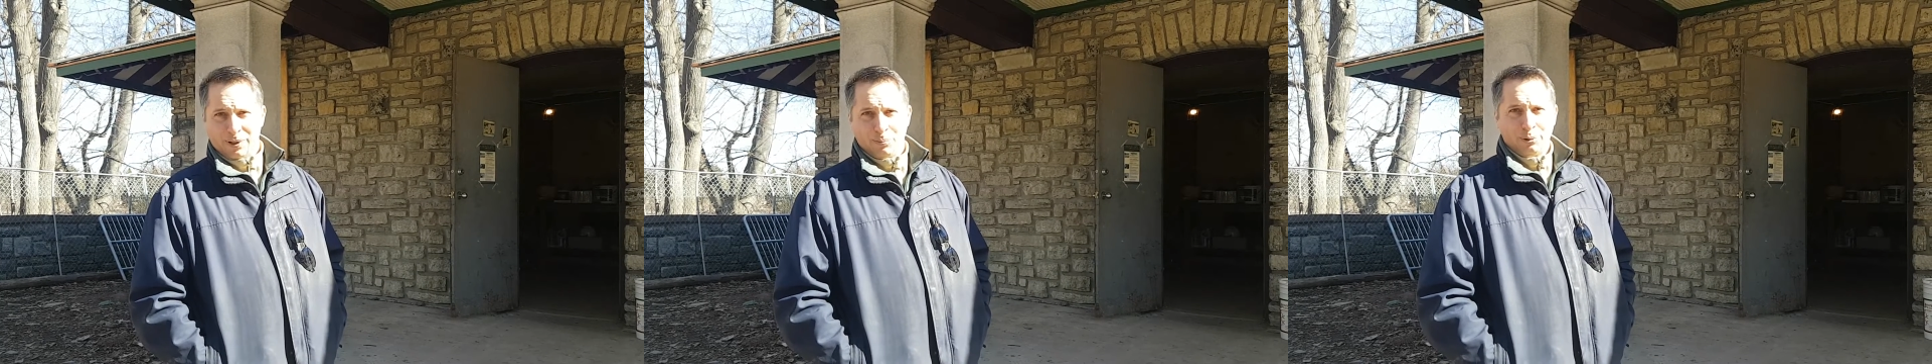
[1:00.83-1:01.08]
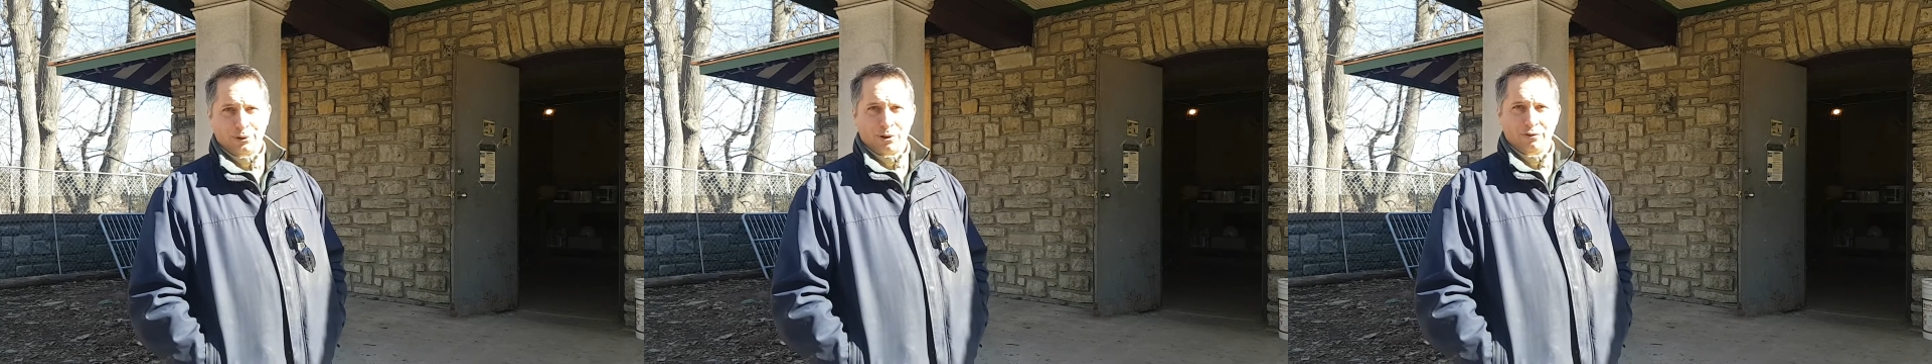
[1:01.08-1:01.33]

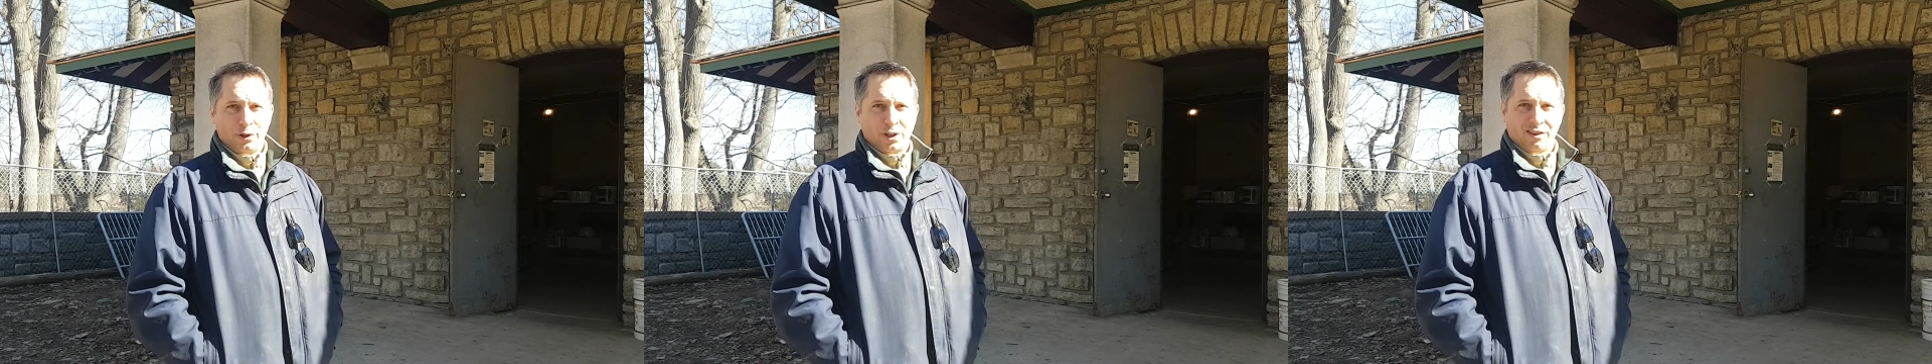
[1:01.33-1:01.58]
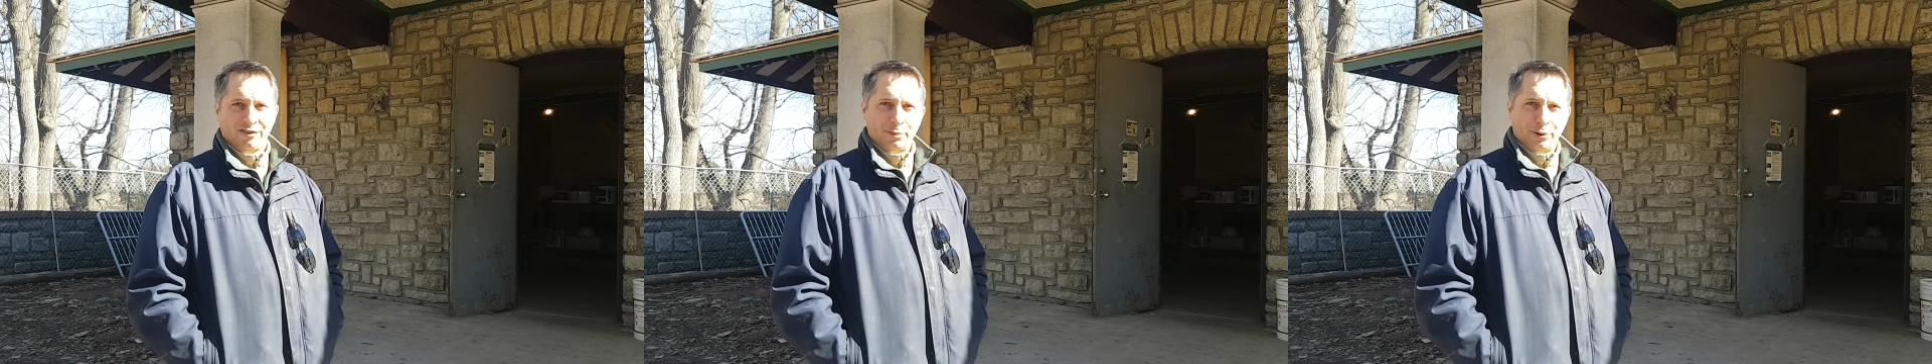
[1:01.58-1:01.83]
people don't feel
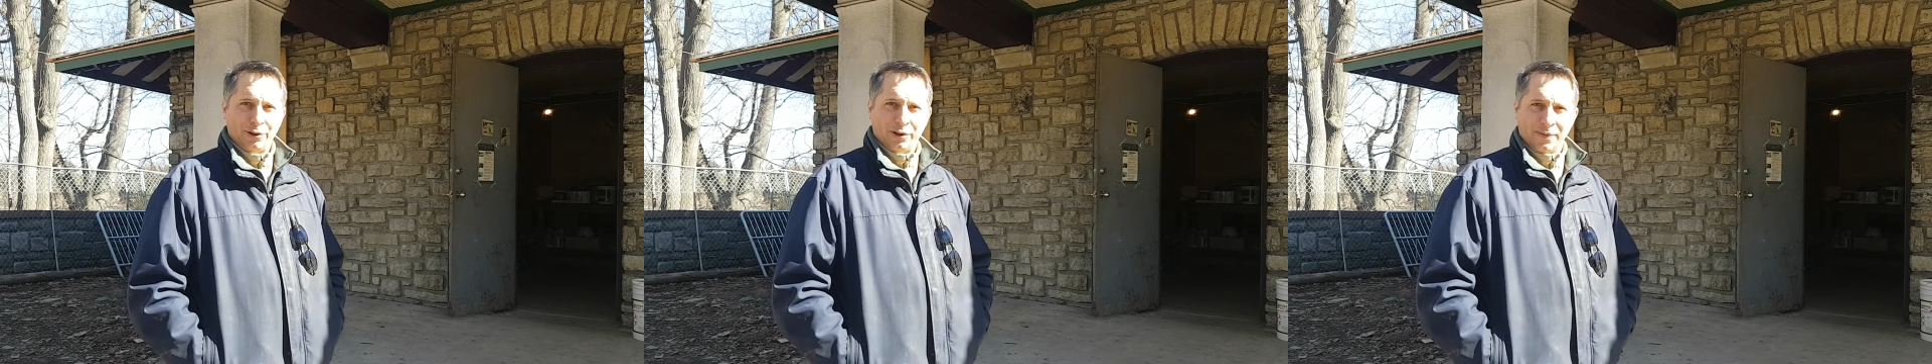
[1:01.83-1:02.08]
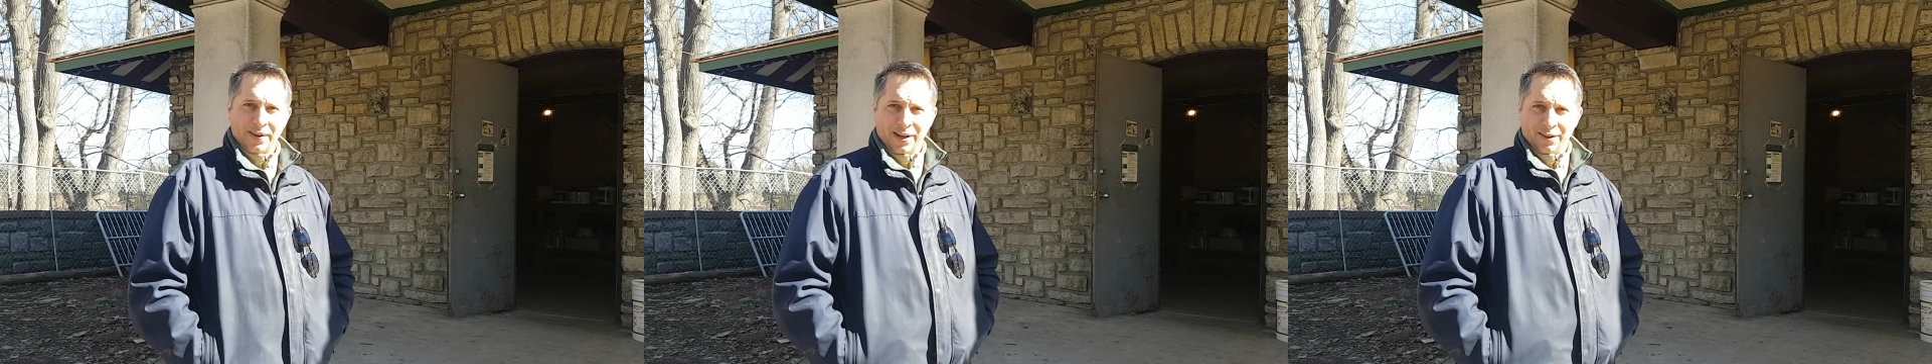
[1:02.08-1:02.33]
comfortable to
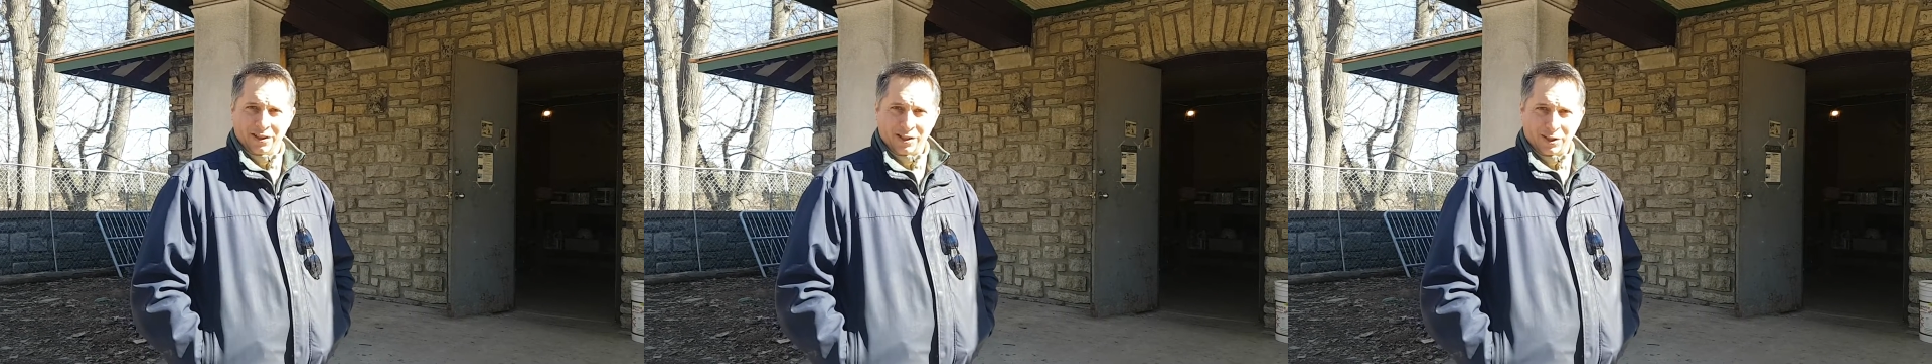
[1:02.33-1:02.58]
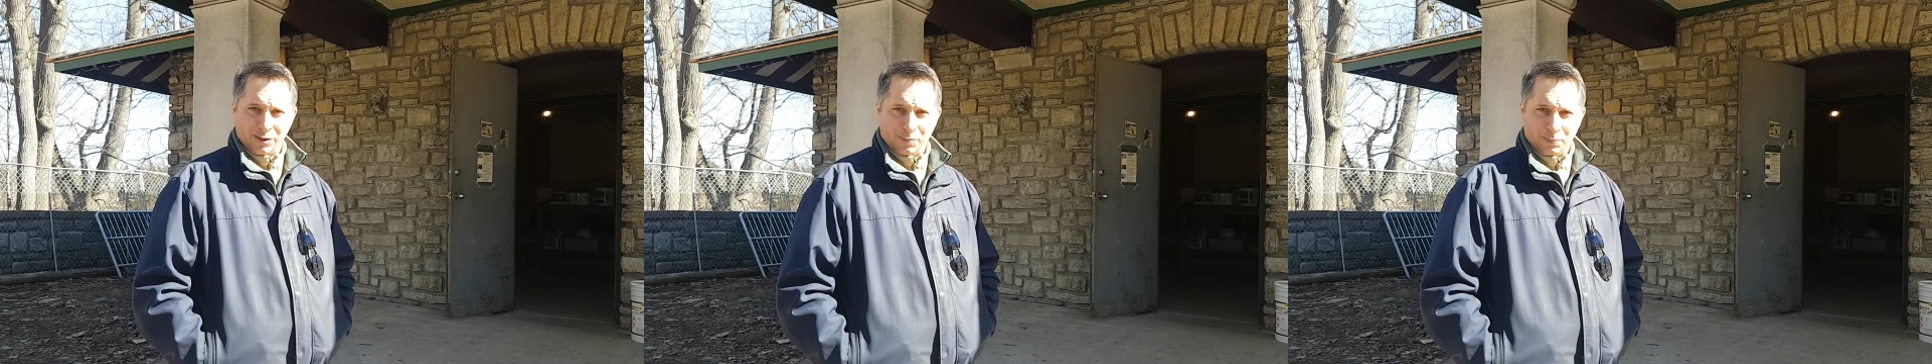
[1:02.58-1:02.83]

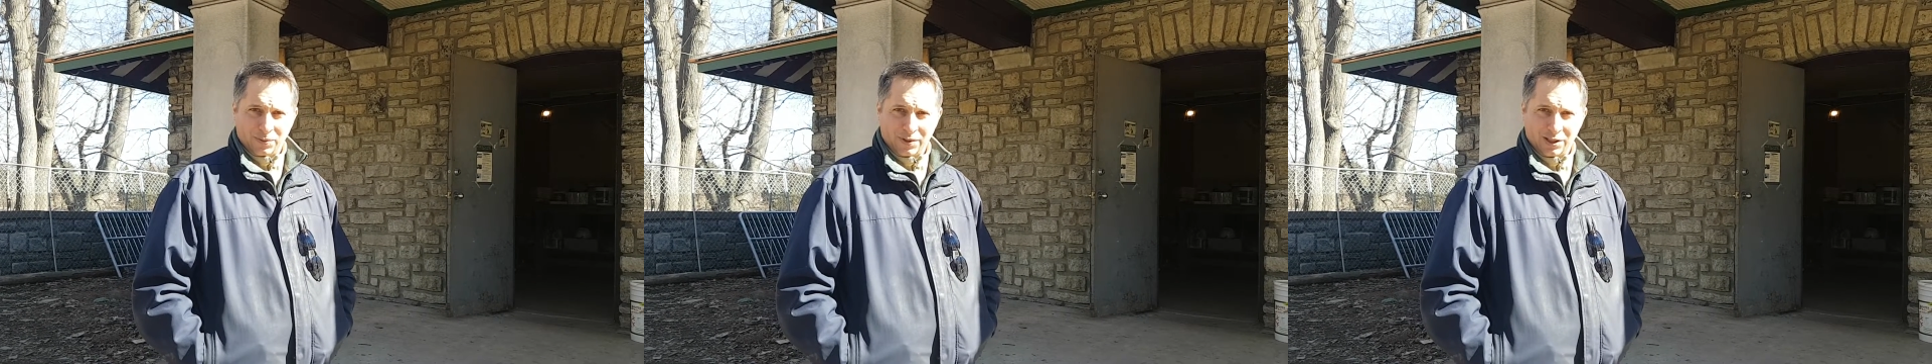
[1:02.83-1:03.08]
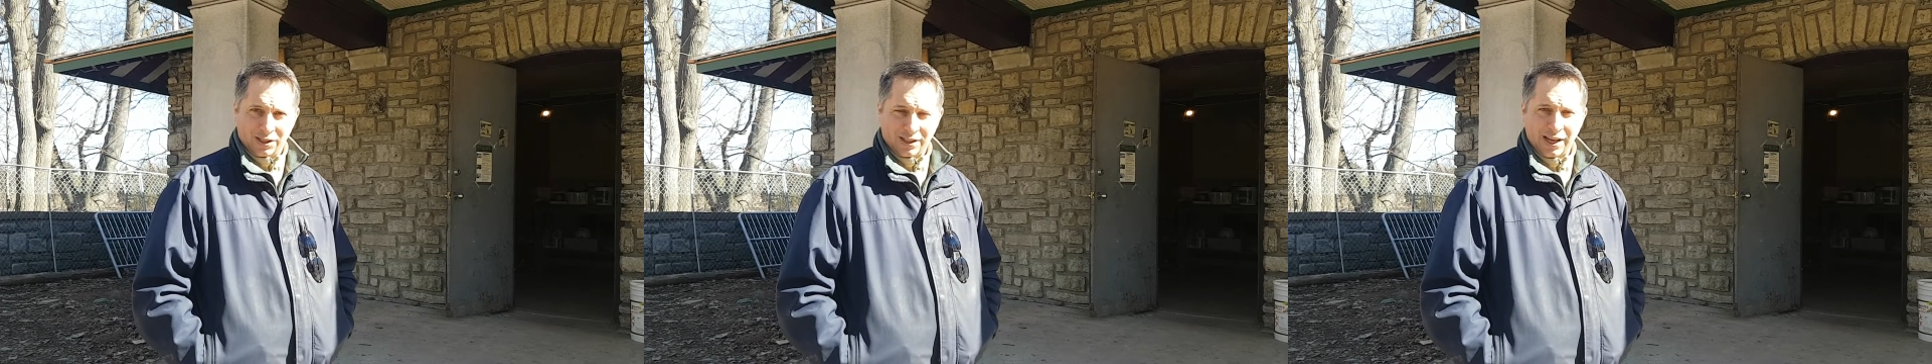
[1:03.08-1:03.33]

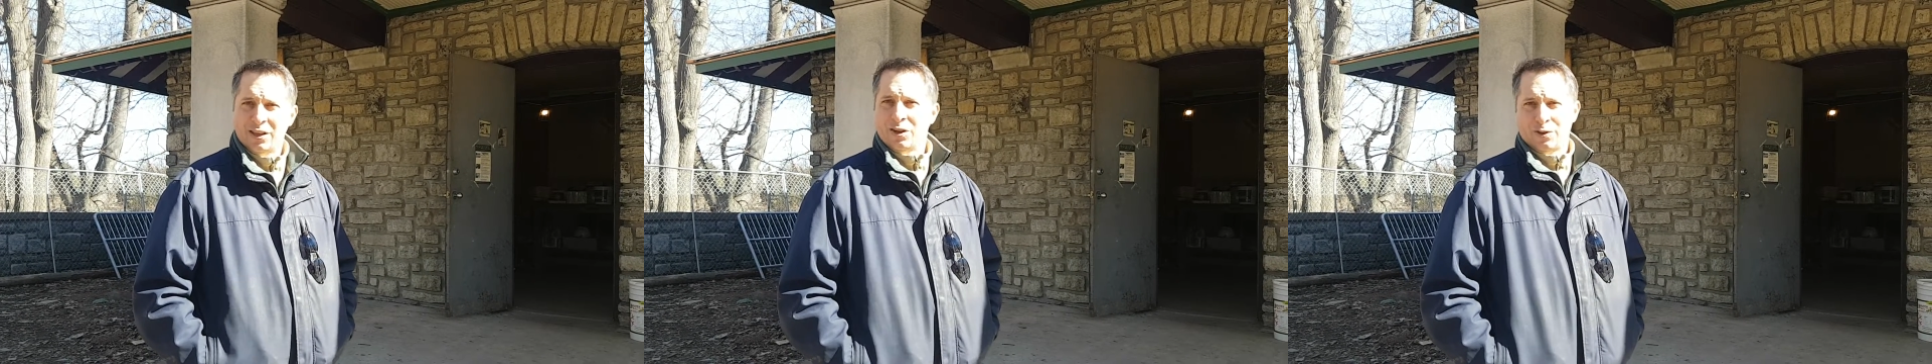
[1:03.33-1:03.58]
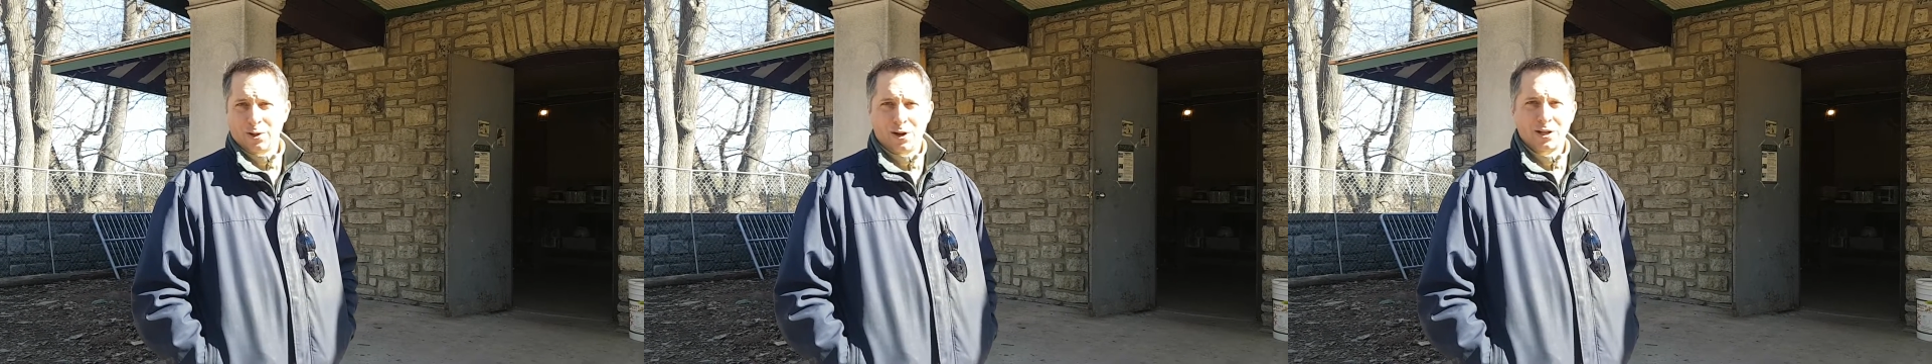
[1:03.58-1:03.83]
stay there
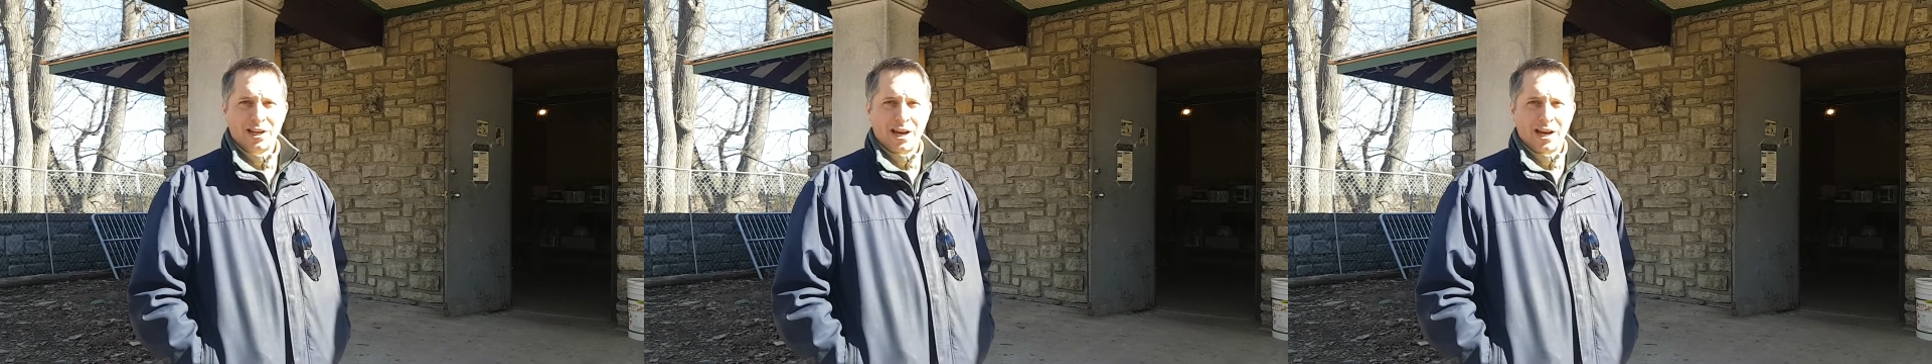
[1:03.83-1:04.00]
for a long